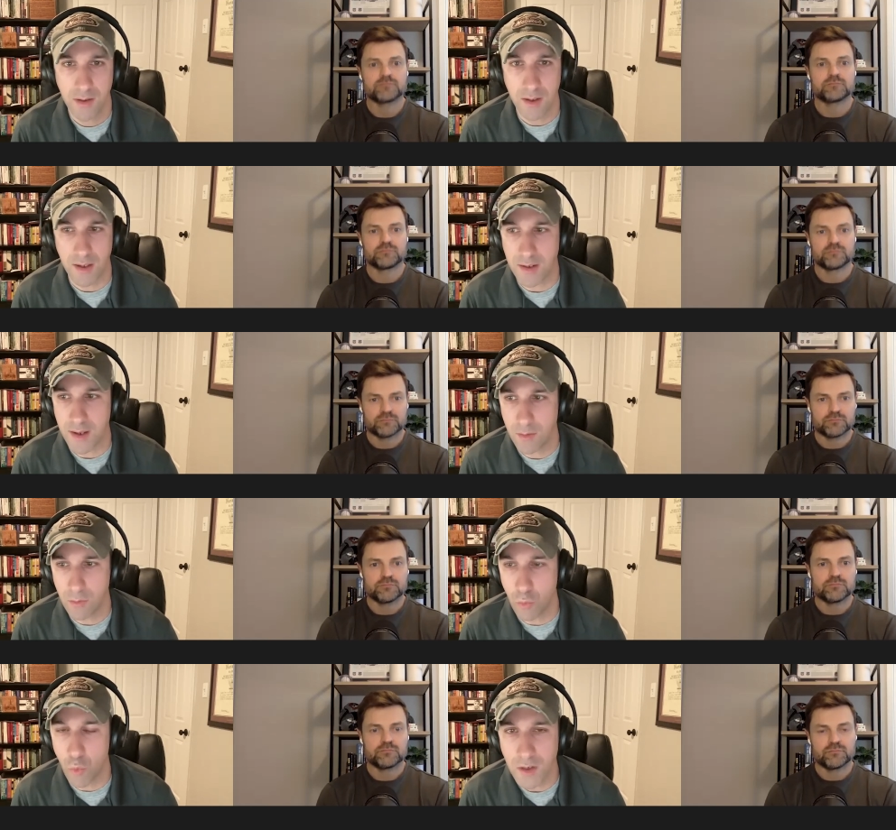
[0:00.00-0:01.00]
Speaker 1: and
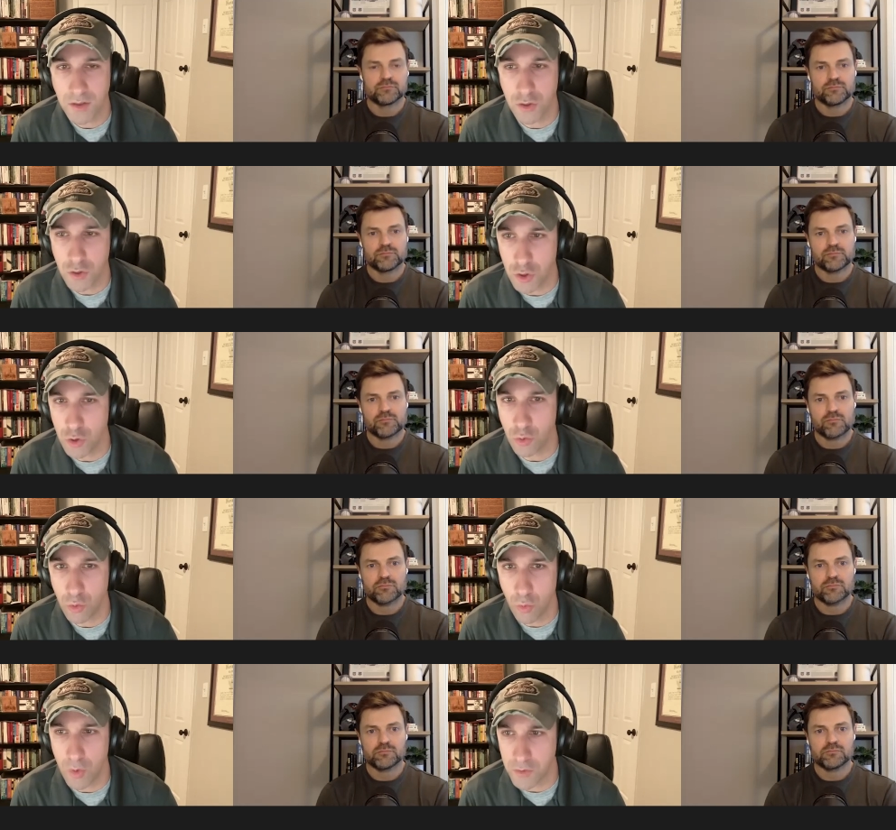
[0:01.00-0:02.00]
what to do
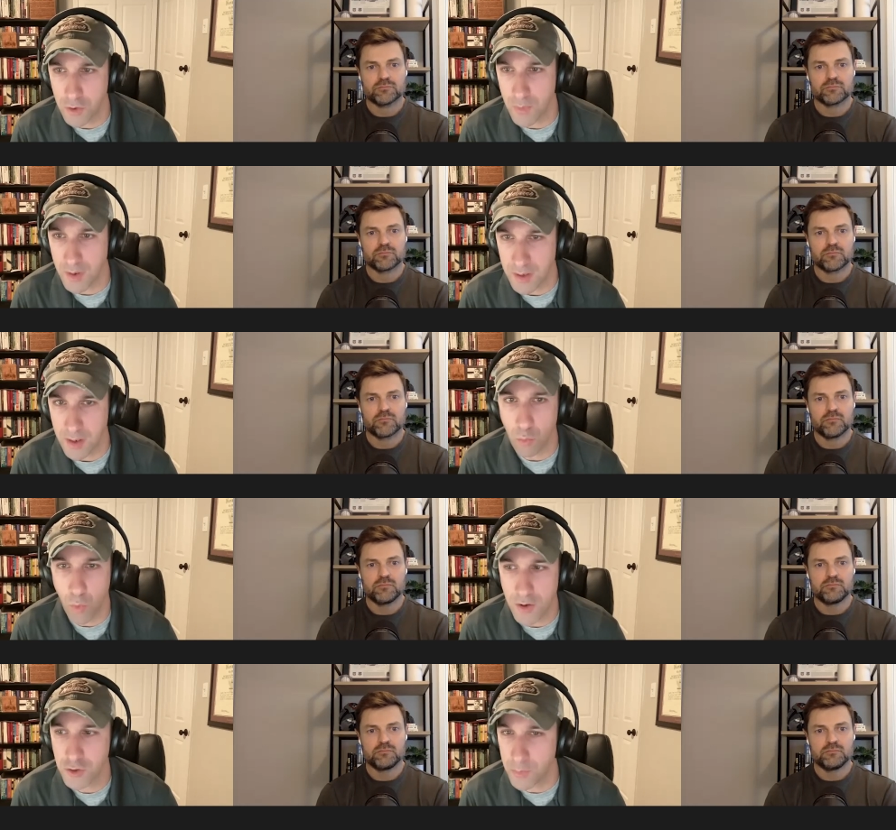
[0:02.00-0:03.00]
with your money and
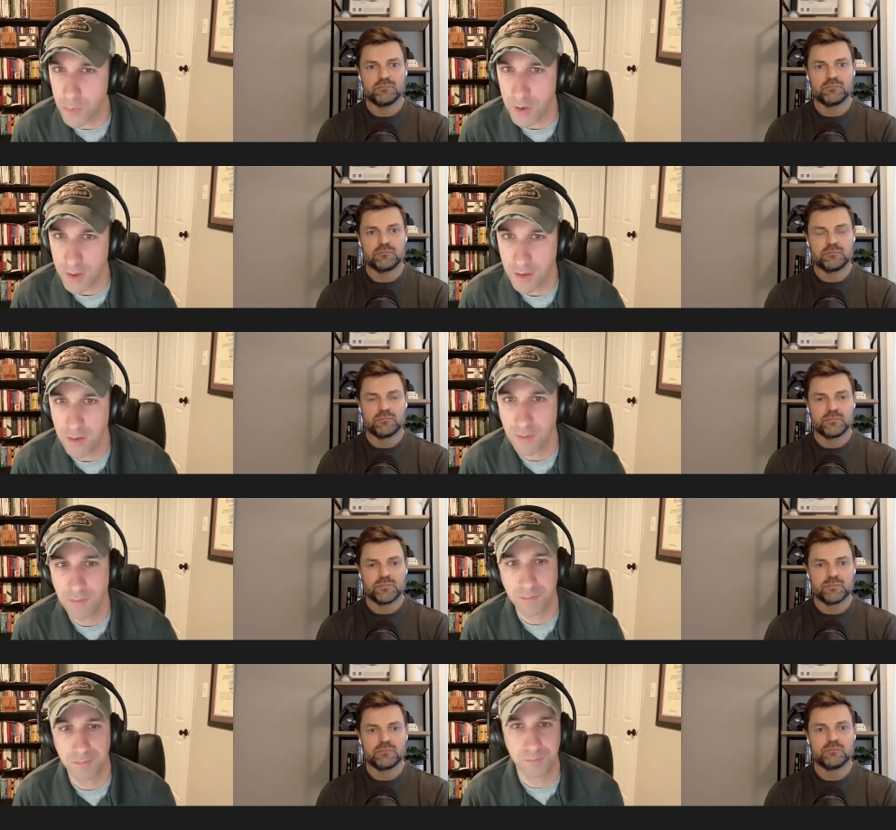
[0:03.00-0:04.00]
where to put it
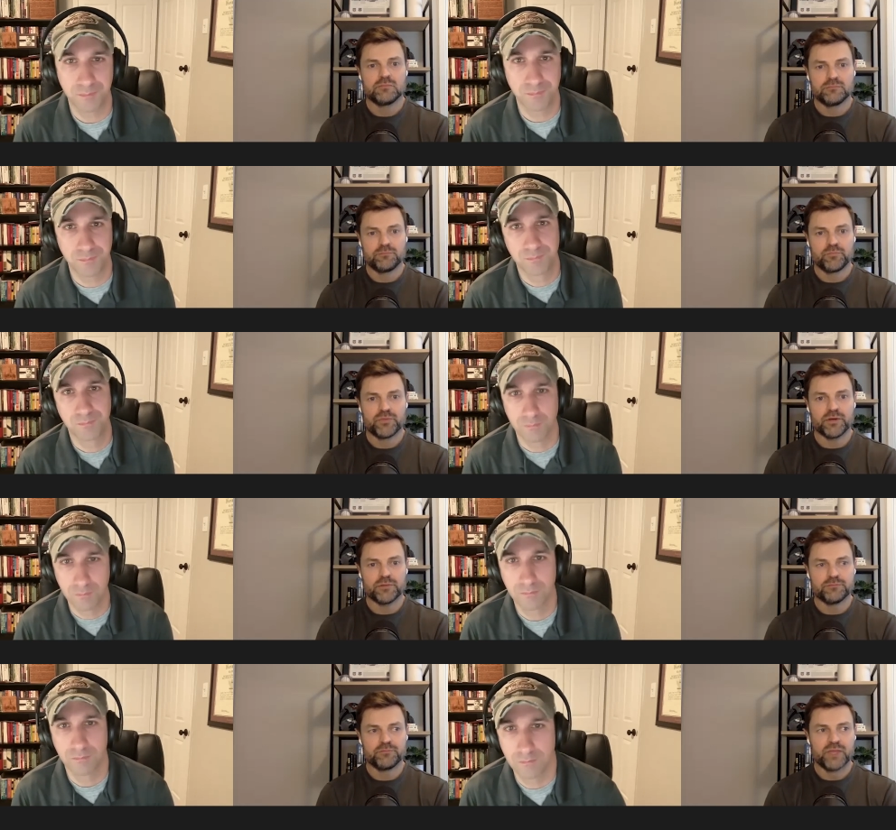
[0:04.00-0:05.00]
yeah
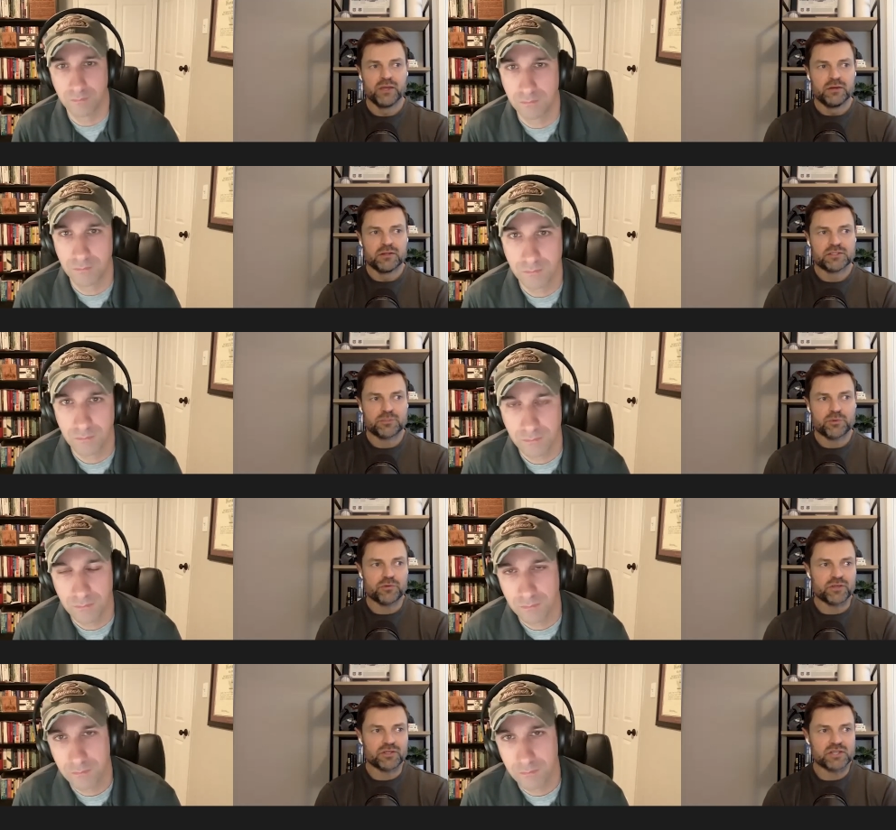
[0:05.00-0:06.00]
Speaker 2: that's a
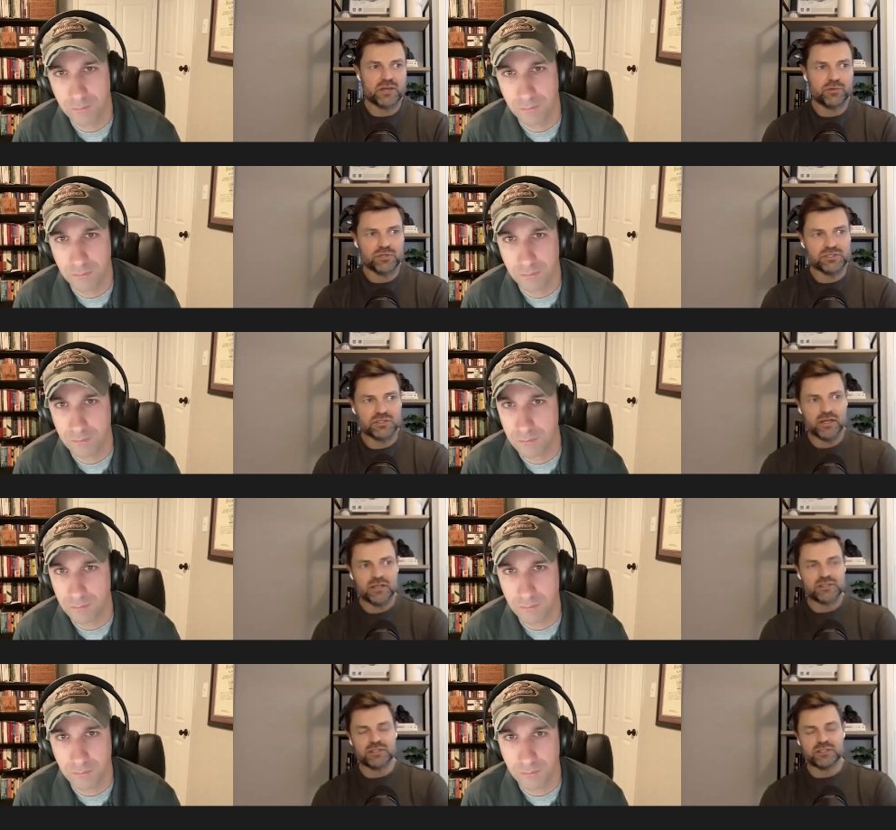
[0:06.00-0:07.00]
perfect example because
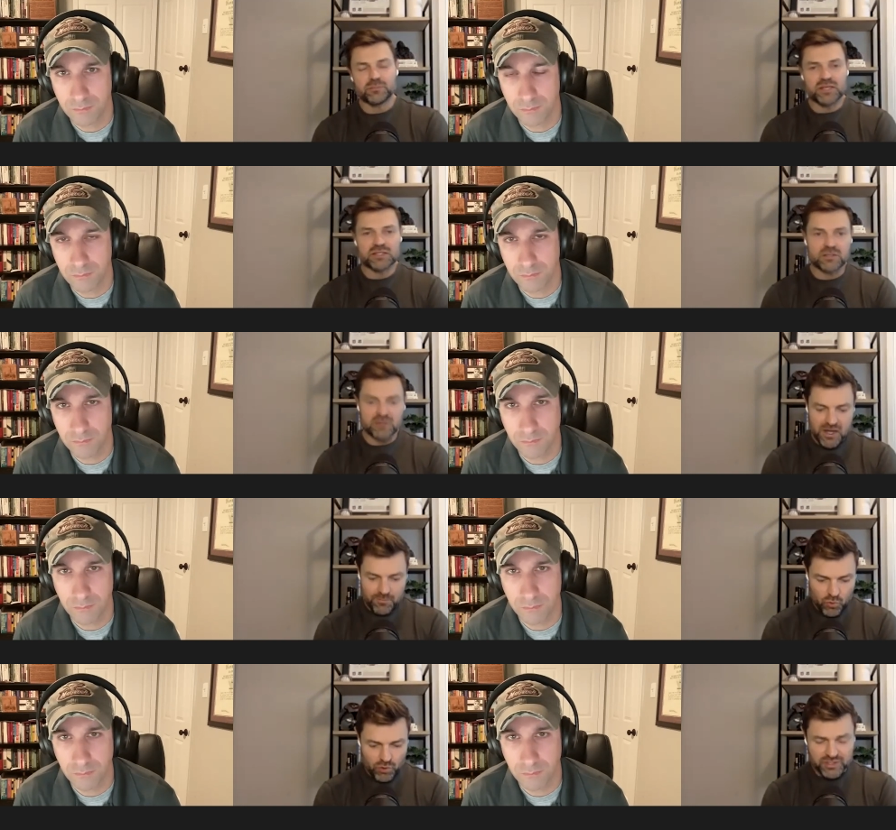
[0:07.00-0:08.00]
legacy means a
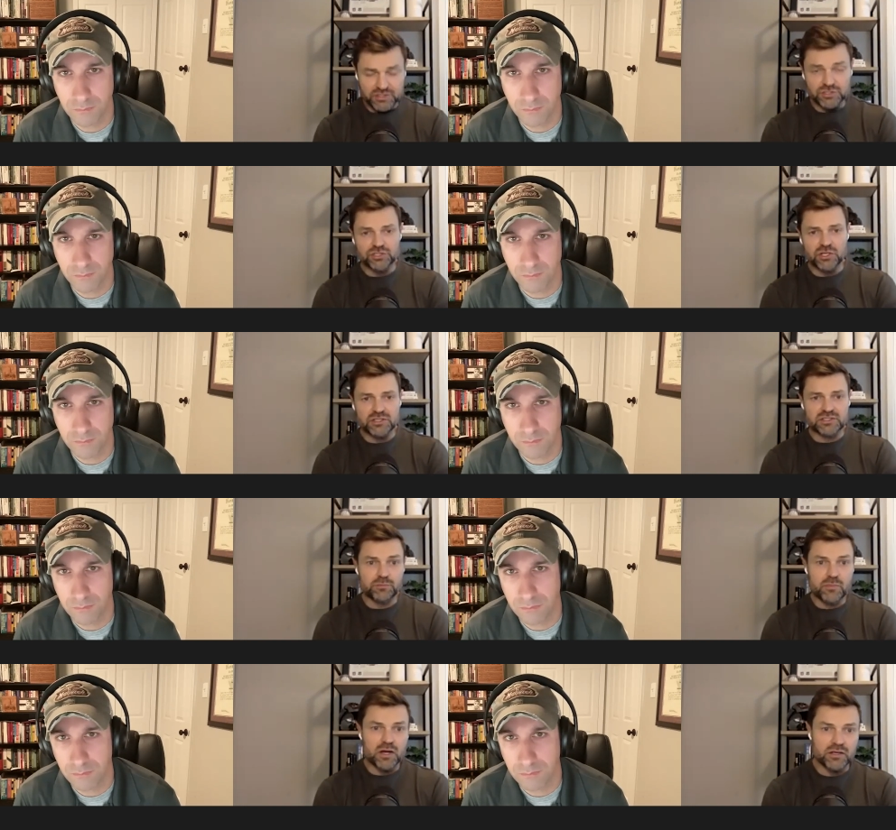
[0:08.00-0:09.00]
lot more than just
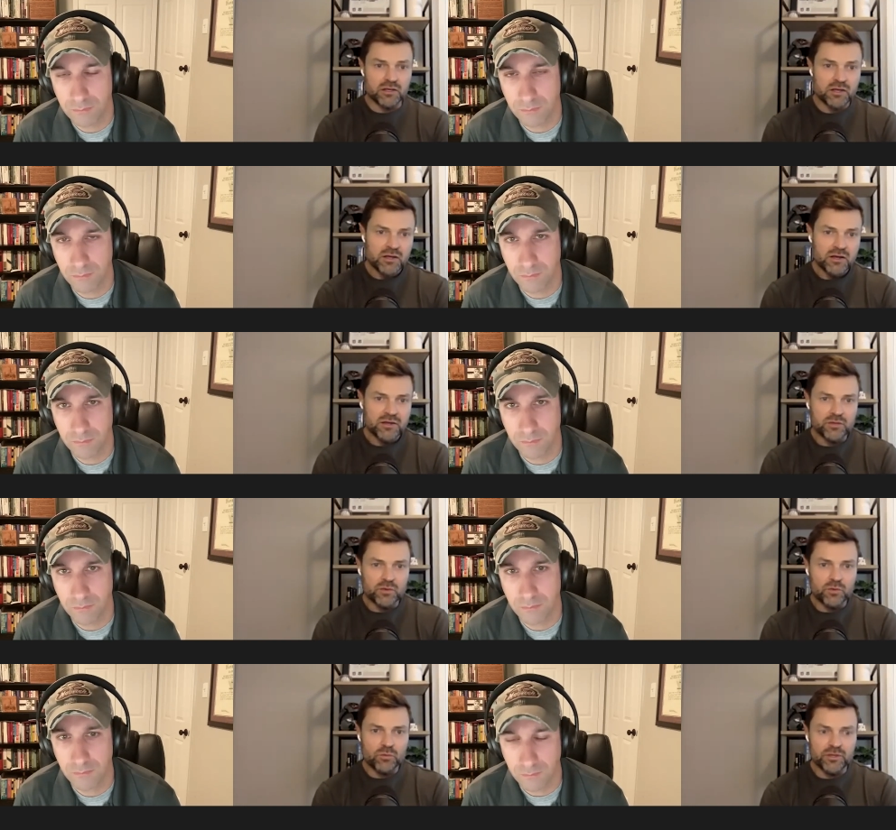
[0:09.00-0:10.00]
money i think
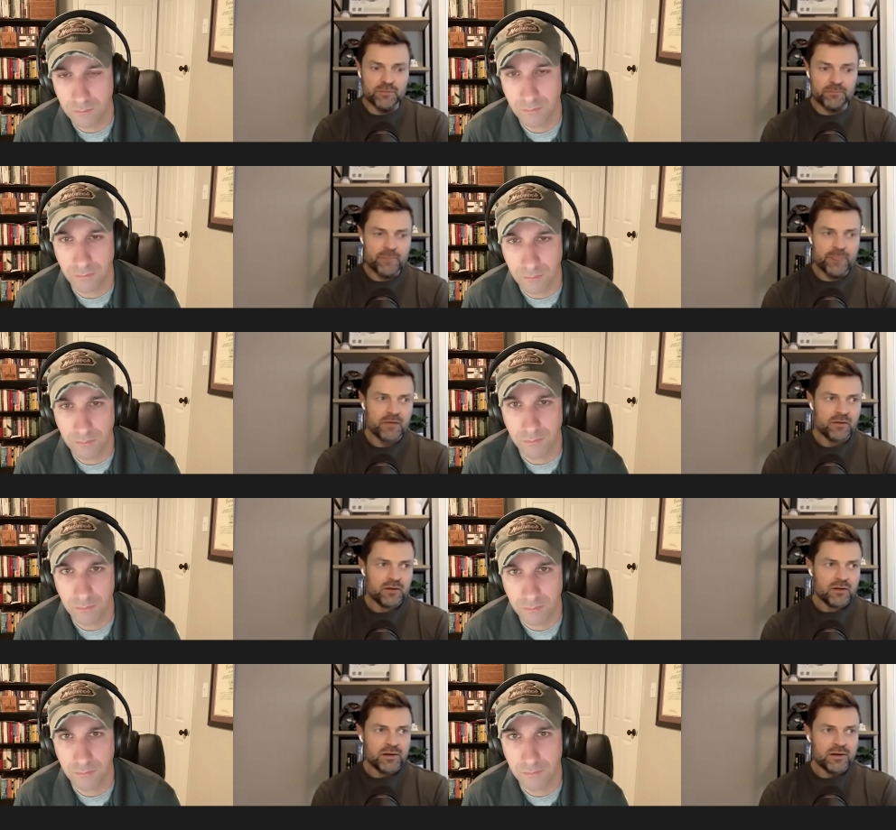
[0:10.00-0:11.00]
when we
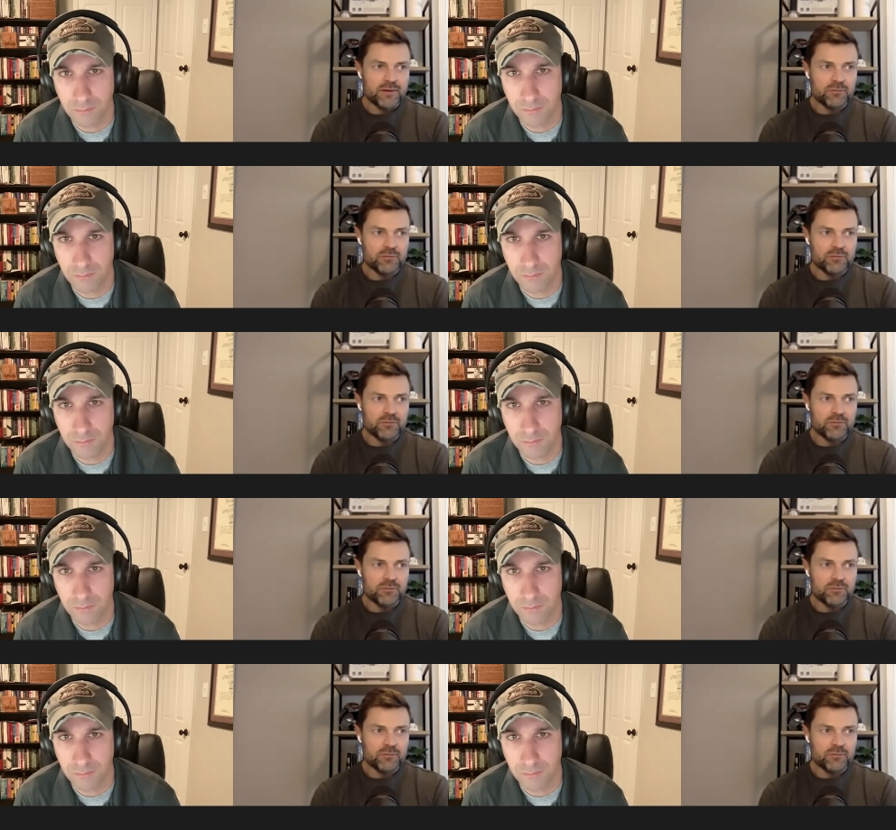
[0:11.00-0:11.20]
uh,